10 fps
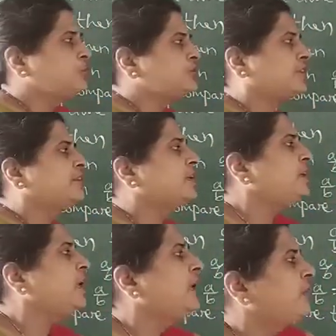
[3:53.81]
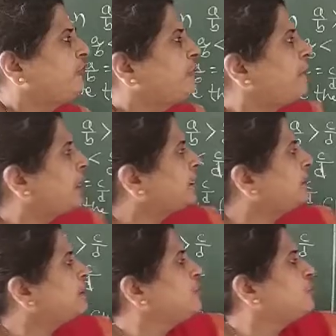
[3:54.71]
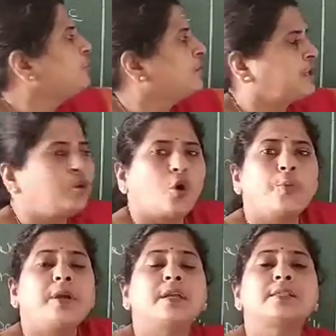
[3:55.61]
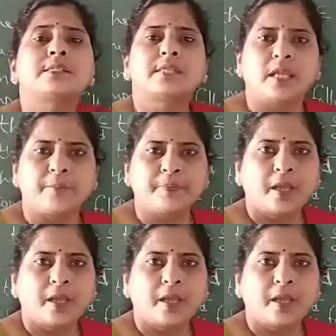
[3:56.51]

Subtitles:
generally we make the denominator same.